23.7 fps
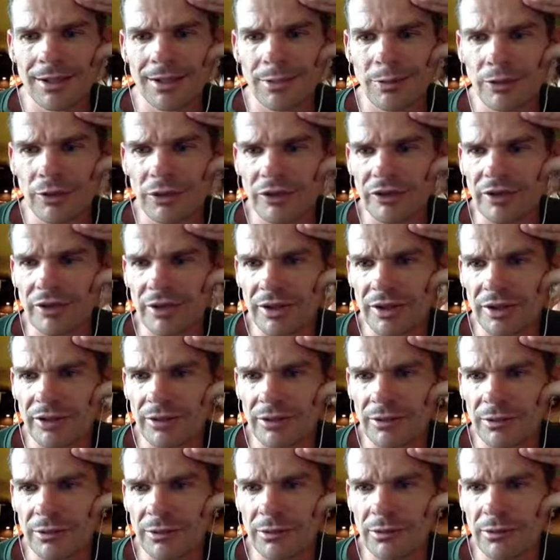We're using
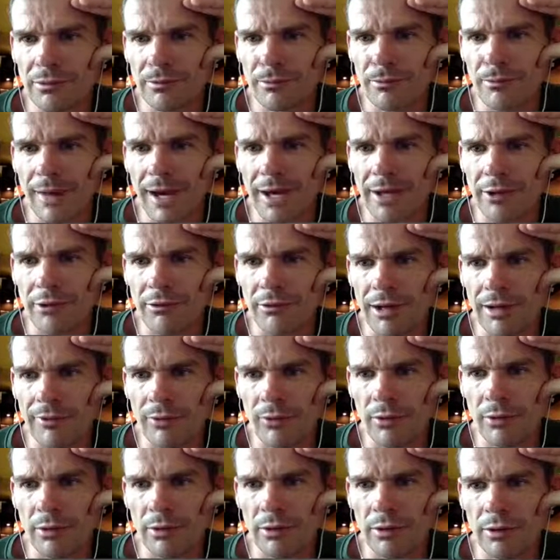this matte
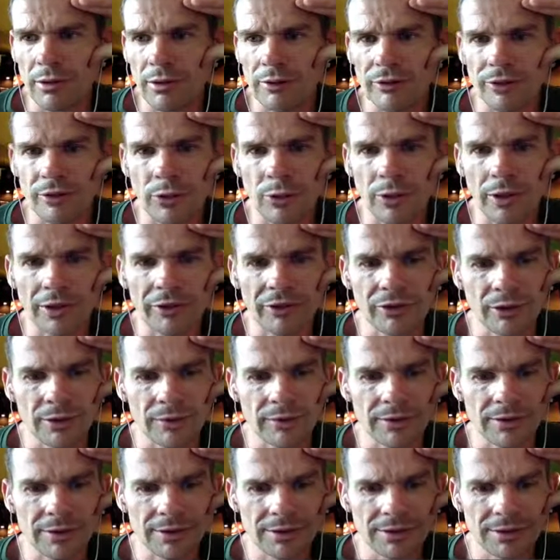gravel gloss
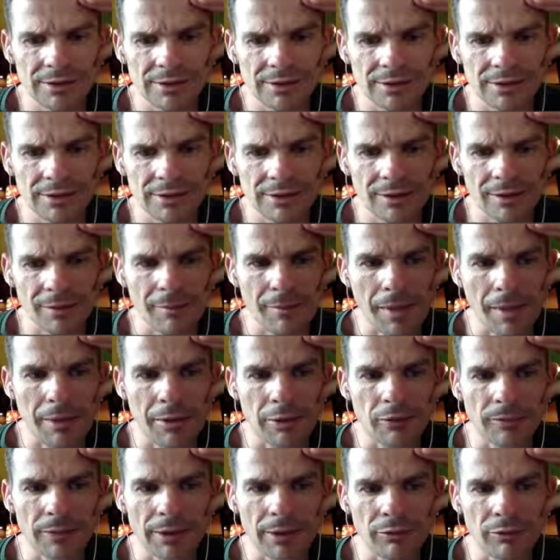quicksilver. It maybe
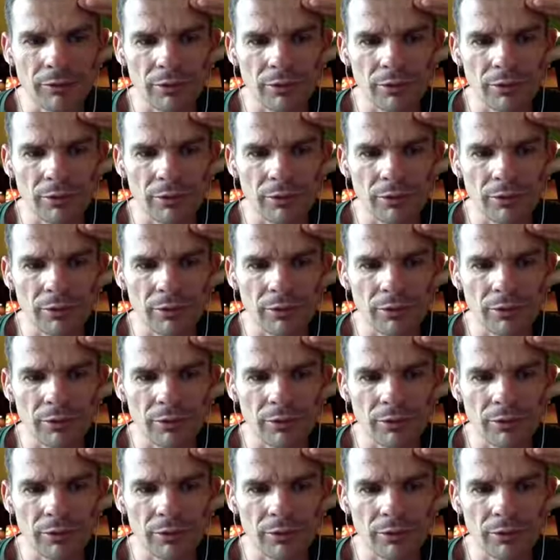looks better